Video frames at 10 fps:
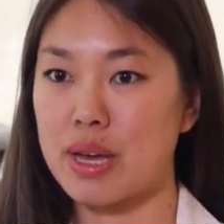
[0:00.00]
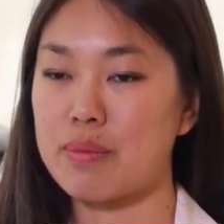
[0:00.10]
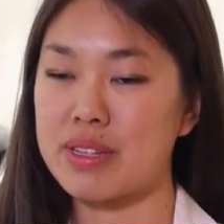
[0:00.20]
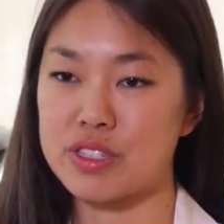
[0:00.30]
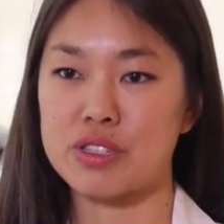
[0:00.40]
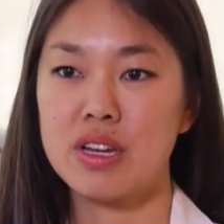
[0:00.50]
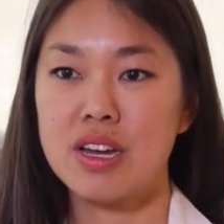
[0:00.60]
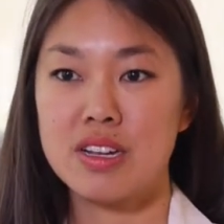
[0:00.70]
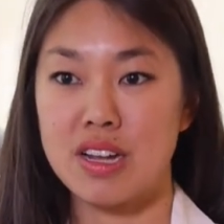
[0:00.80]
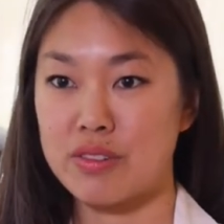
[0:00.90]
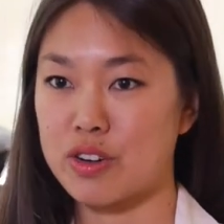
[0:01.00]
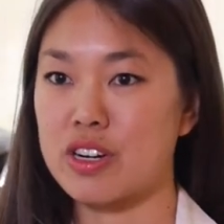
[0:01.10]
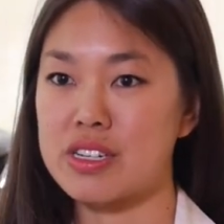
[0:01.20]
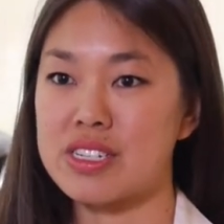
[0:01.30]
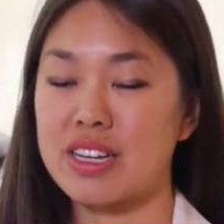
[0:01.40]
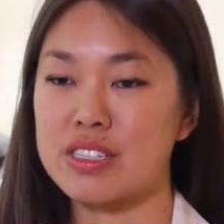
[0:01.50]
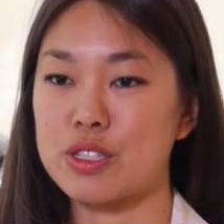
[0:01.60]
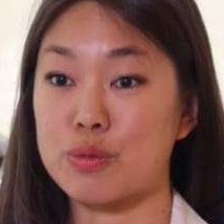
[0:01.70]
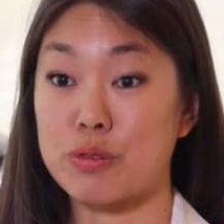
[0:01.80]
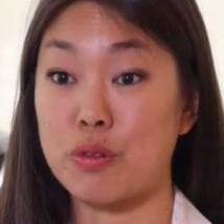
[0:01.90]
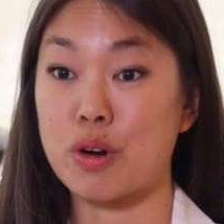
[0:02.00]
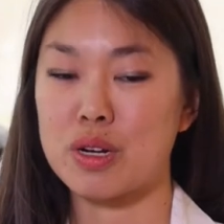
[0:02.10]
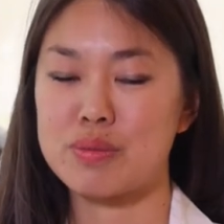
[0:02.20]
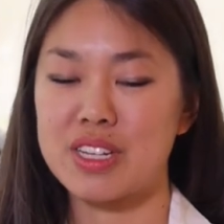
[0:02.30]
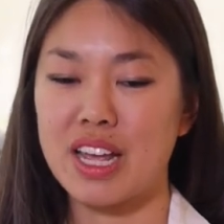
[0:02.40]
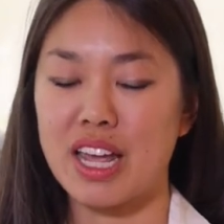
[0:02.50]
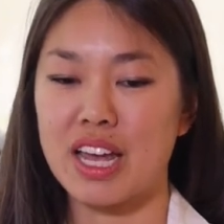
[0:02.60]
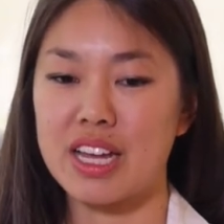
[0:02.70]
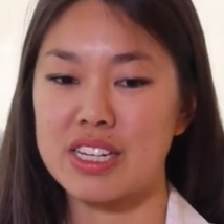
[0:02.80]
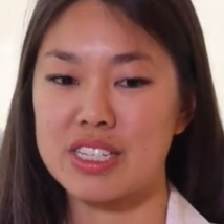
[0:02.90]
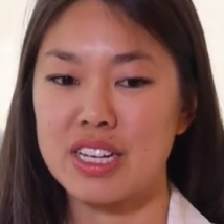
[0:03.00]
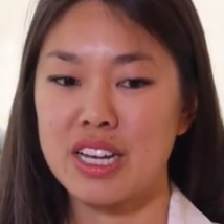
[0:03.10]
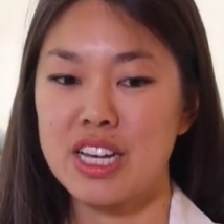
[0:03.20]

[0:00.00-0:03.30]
That means none of her intestines were formed. And